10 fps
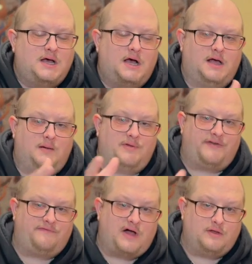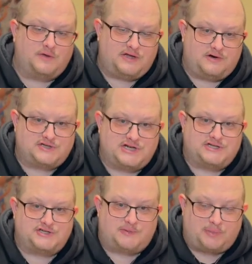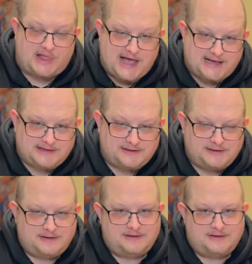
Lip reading: But the following year, it changed to black.